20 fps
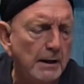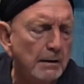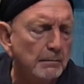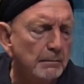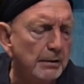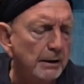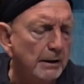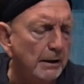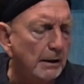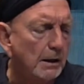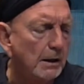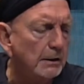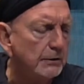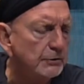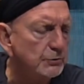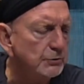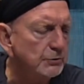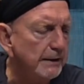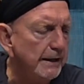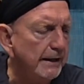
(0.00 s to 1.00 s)
But our
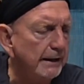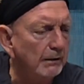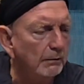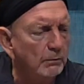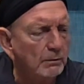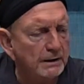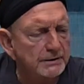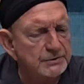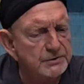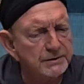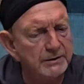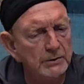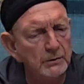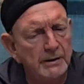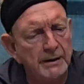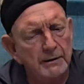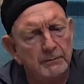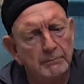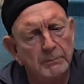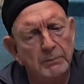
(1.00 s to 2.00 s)
dragon wants to go
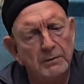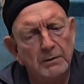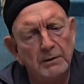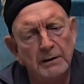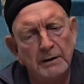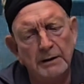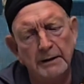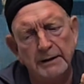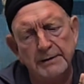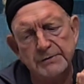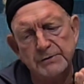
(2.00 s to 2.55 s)
out and play,